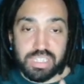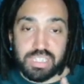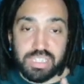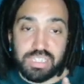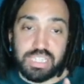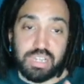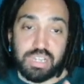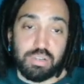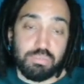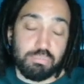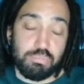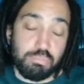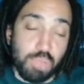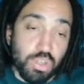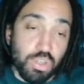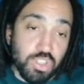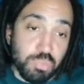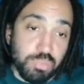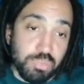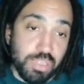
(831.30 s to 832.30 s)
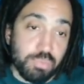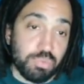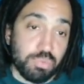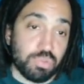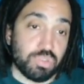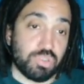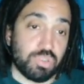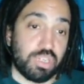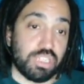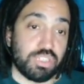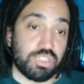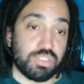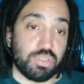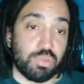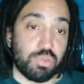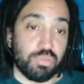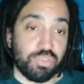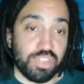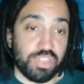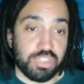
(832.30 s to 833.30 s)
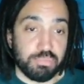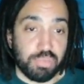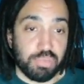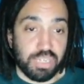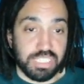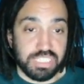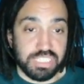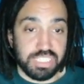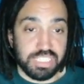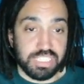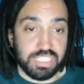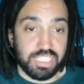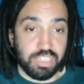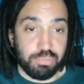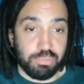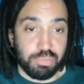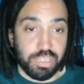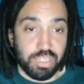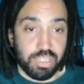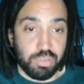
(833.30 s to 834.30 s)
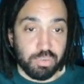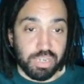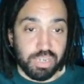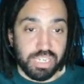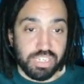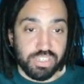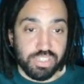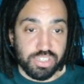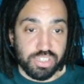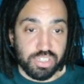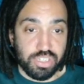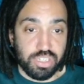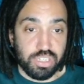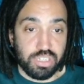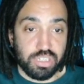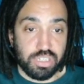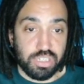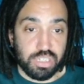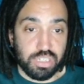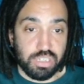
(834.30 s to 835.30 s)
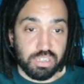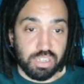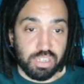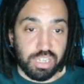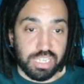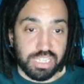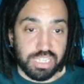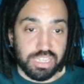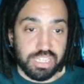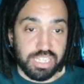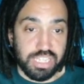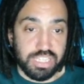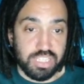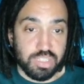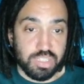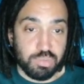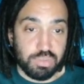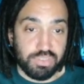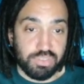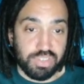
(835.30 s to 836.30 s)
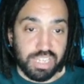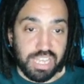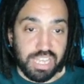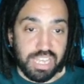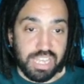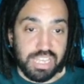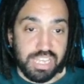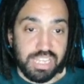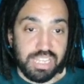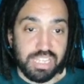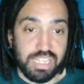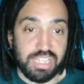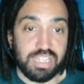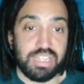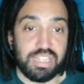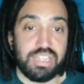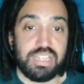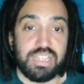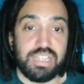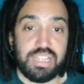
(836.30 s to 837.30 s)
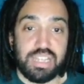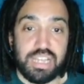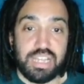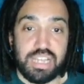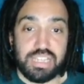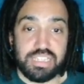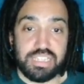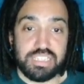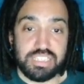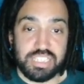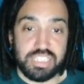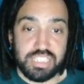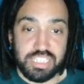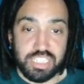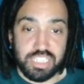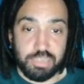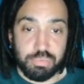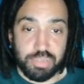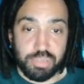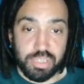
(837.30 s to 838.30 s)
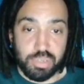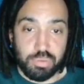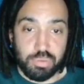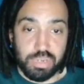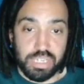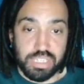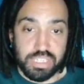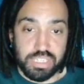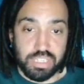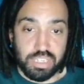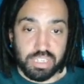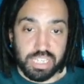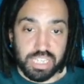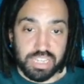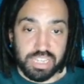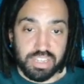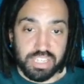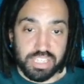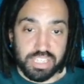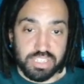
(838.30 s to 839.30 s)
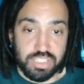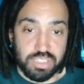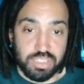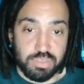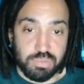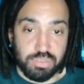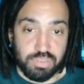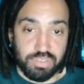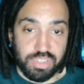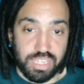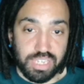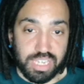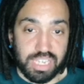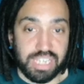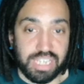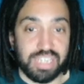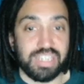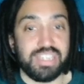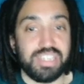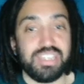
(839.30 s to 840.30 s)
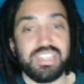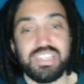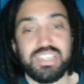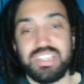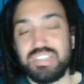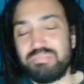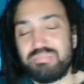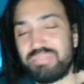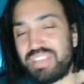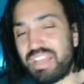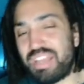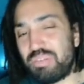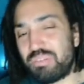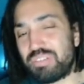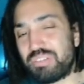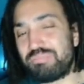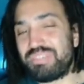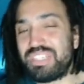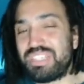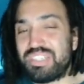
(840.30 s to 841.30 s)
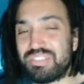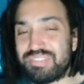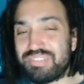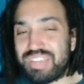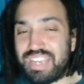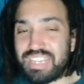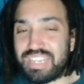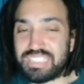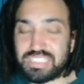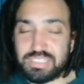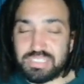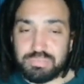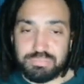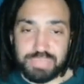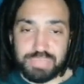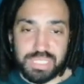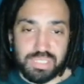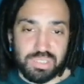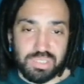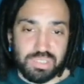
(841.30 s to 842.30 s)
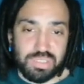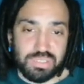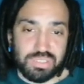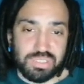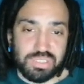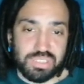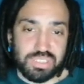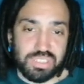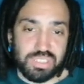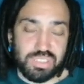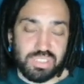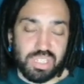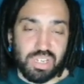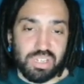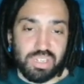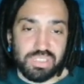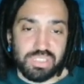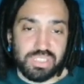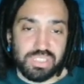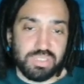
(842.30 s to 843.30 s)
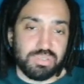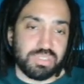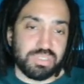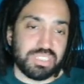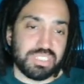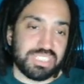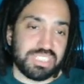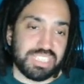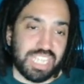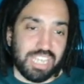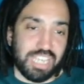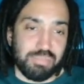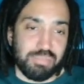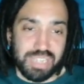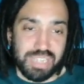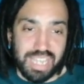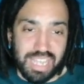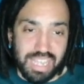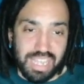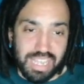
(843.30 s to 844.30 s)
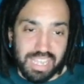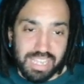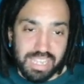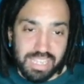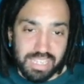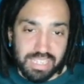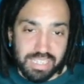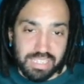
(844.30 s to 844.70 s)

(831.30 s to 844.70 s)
Now, most people try and solve this by setting up an equation like this with k, and then setting up an equation like this with k. But that wouldn't be correct because you can't use the same k